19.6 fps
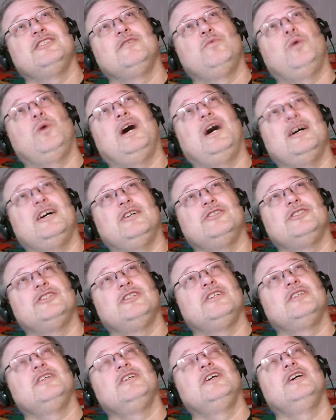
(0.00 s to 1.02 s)
of wires
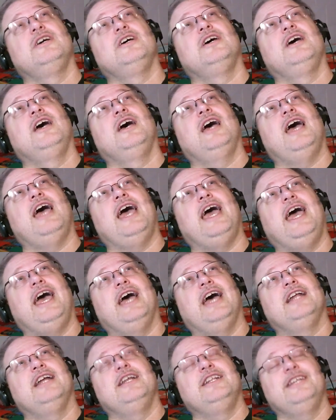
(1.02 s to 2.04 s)

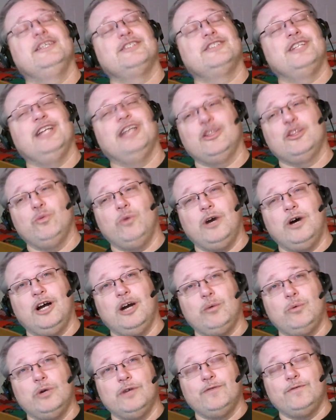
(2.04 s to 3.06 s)
and disconnect the
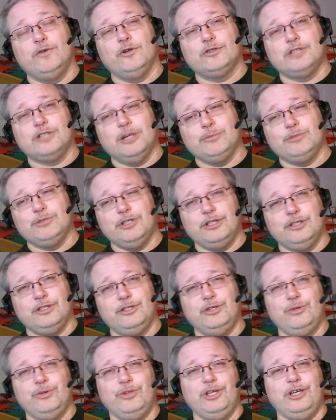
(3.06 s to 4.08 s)
wire where it first comes
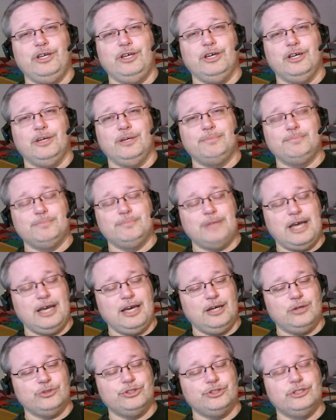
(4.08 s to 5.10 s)
into the
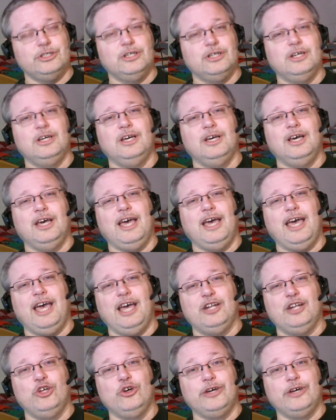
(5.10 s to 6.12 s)
house
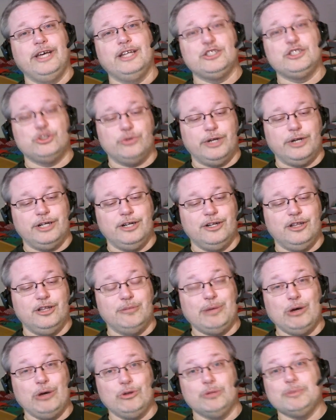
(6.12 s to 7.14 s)
and hook it straight into the
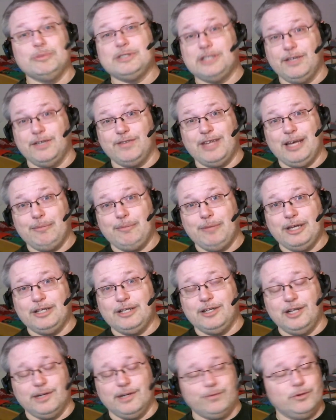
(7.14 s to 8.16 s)
modem and see if that made
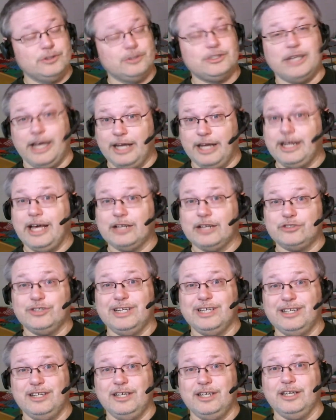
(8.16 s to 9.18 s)
a difference. And
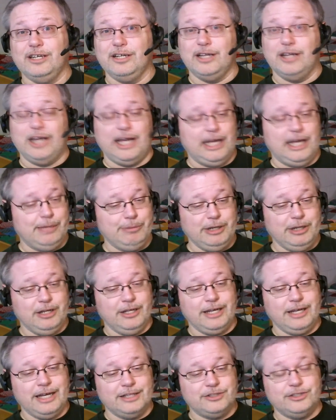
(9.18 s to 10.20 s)
actually it did. I
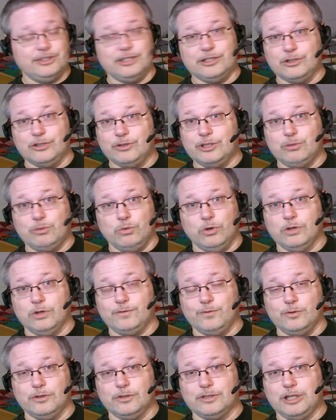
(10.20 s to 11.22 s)
immediately got a signal. It worked
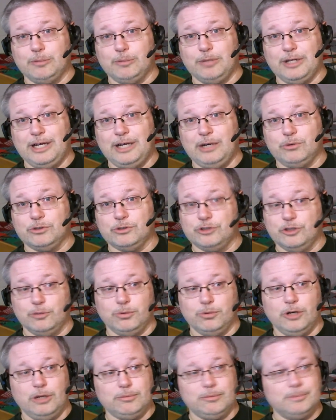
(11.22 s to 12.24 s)
for a couple hours, no
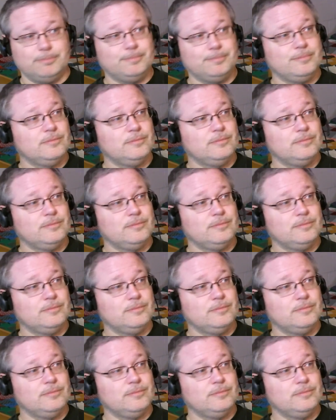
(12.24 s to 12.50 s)
problem.